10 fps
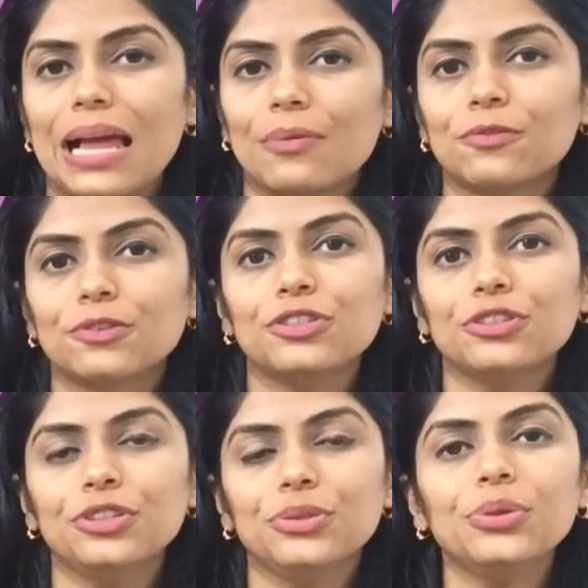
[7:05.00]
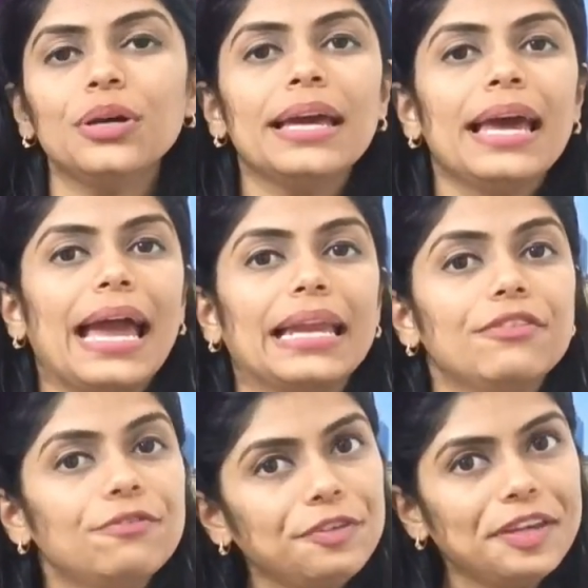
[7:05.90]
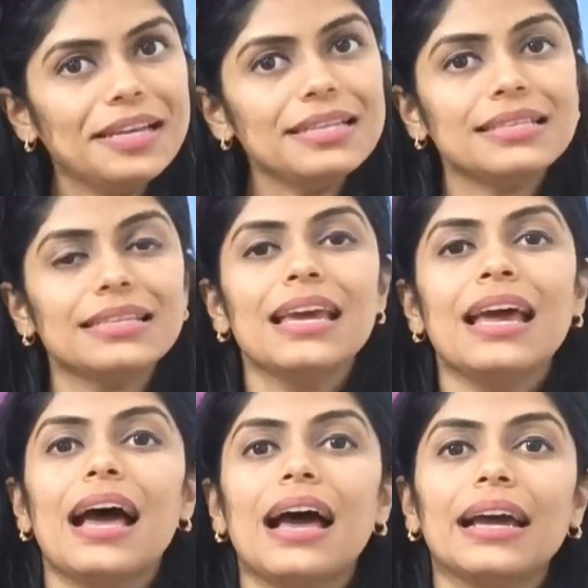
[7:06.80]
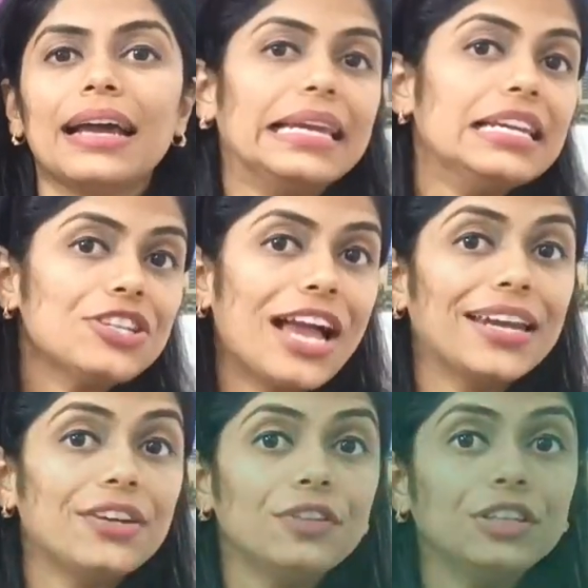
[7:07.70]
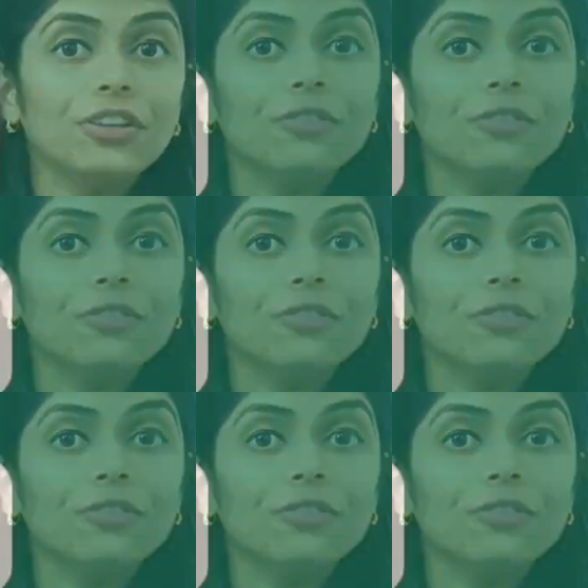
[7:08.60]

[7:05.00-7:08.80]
helpful to you, and if yes, kindly share it with